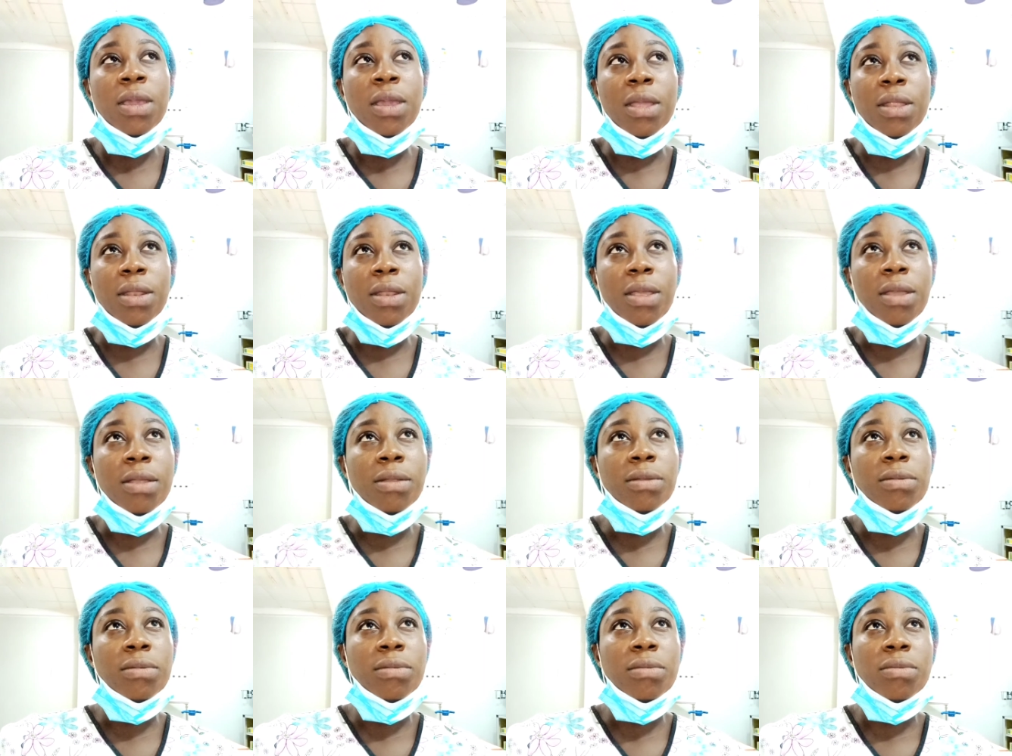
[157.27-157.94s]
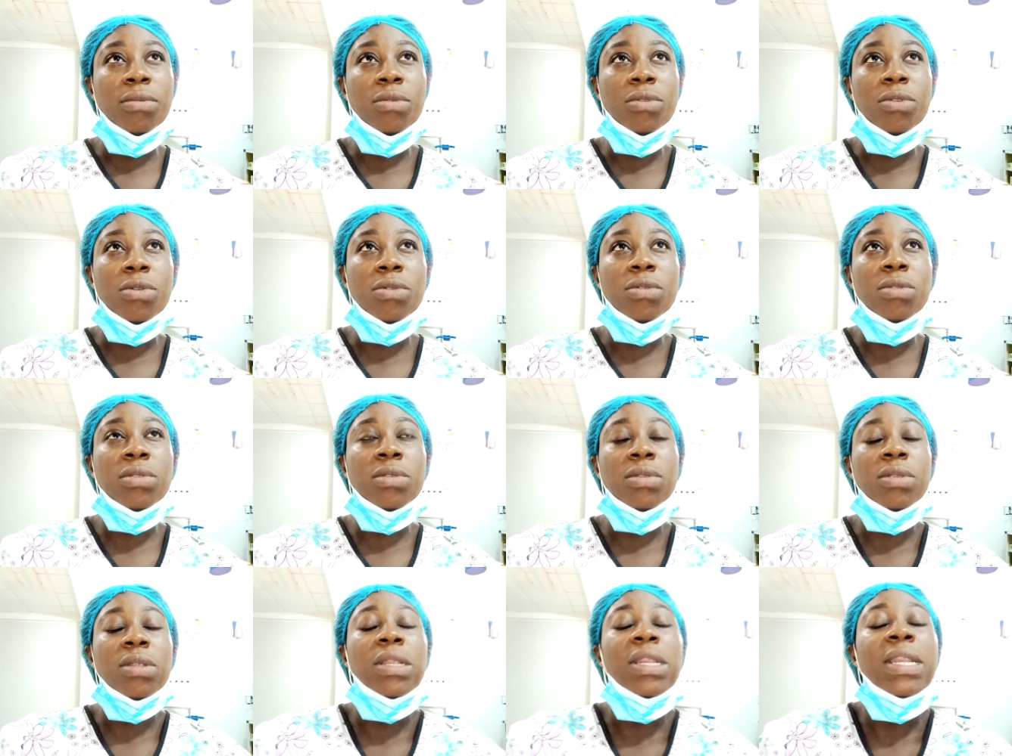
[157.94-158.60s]
And then
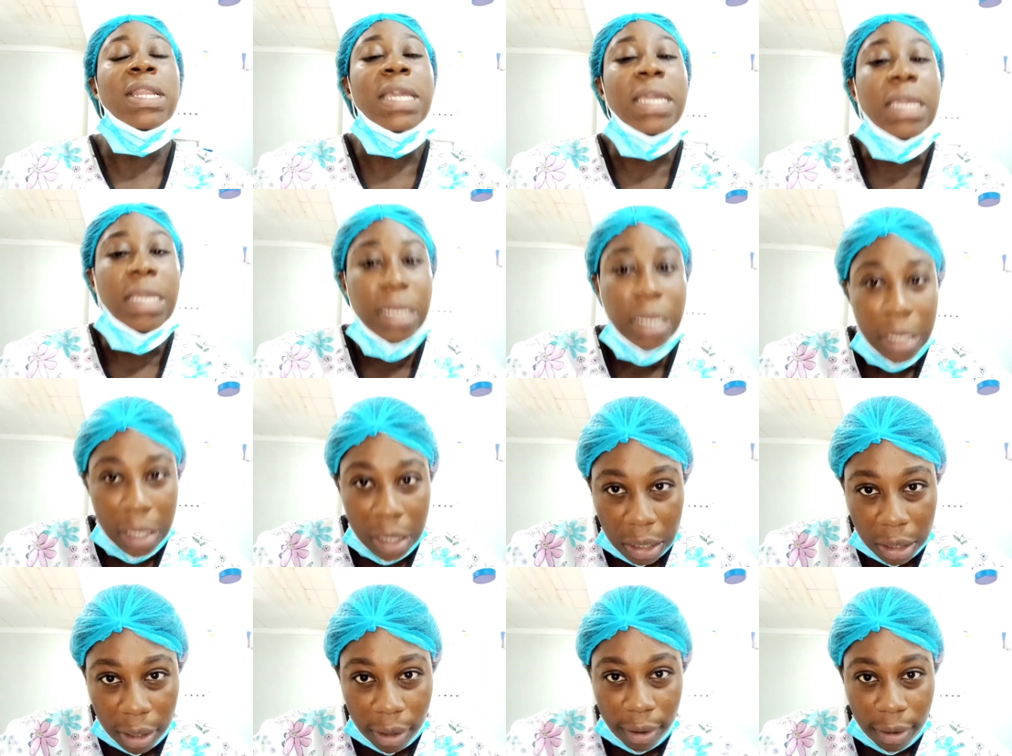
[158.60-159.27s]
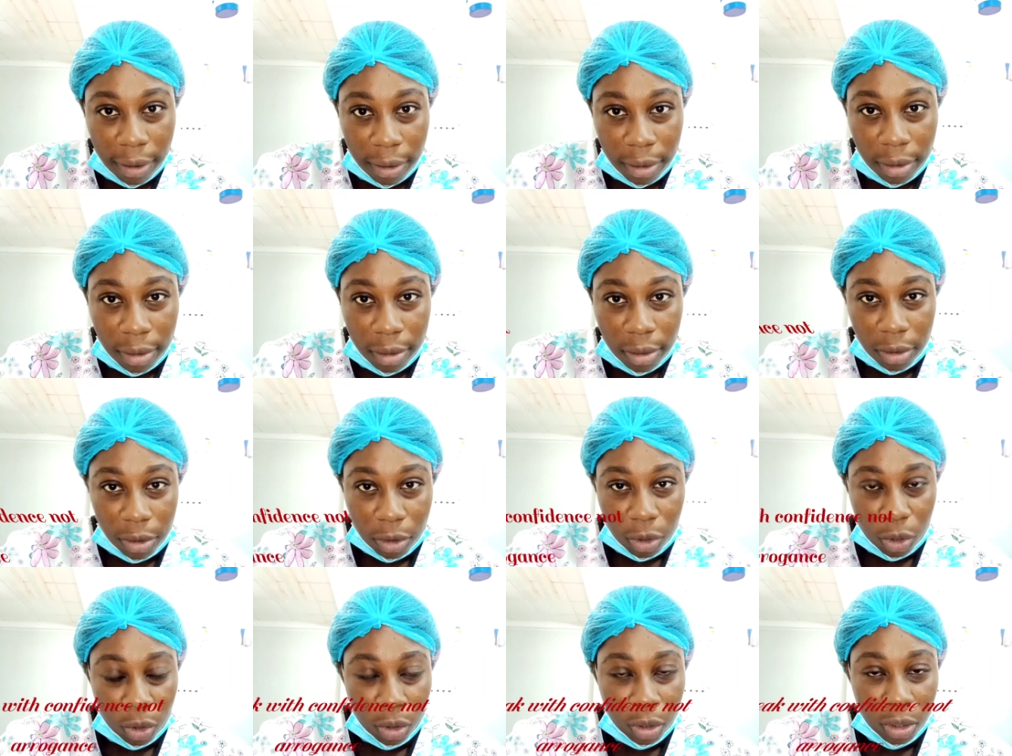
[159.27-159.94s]
don't lean.
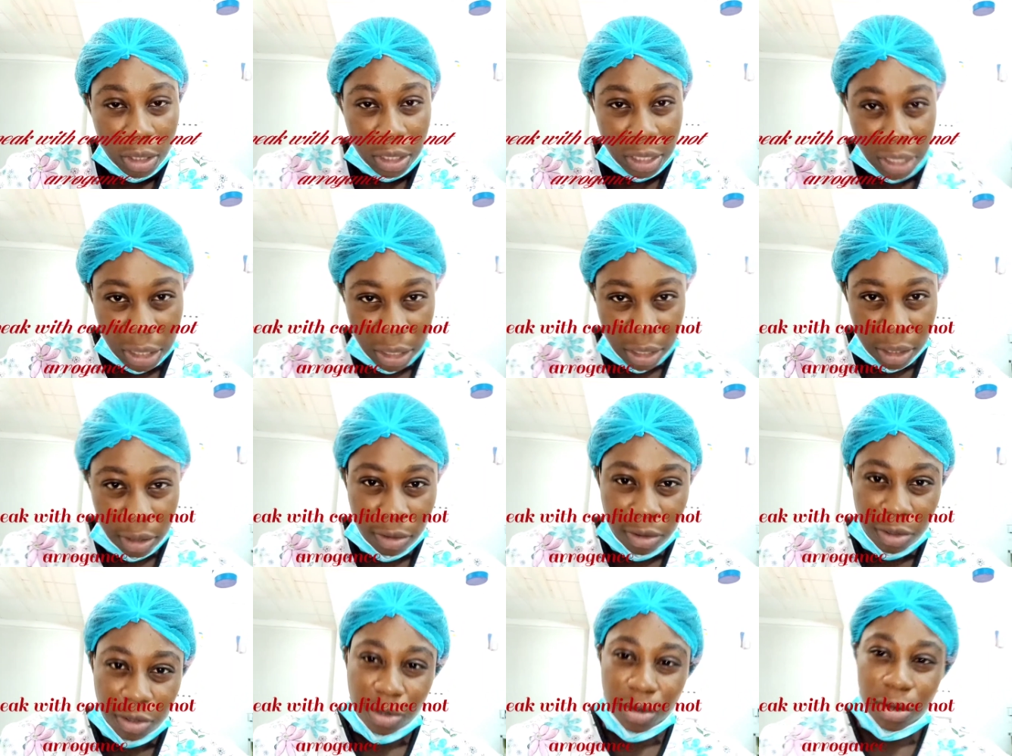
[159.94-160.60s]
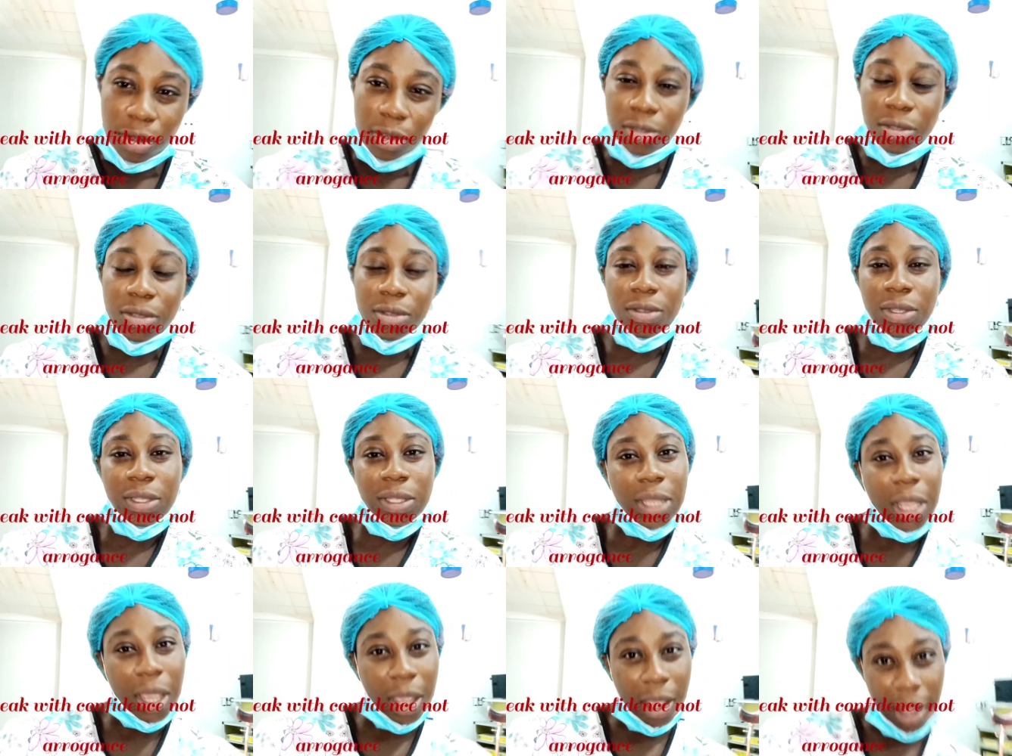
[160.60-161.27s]
Do not
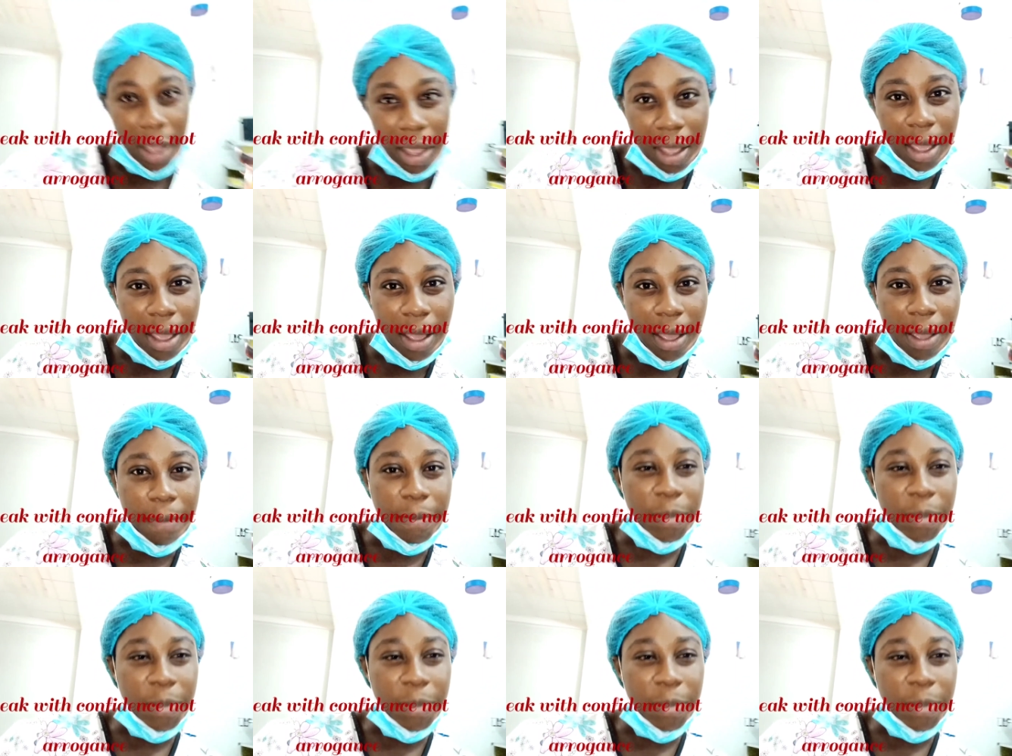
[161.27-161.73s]
stagger.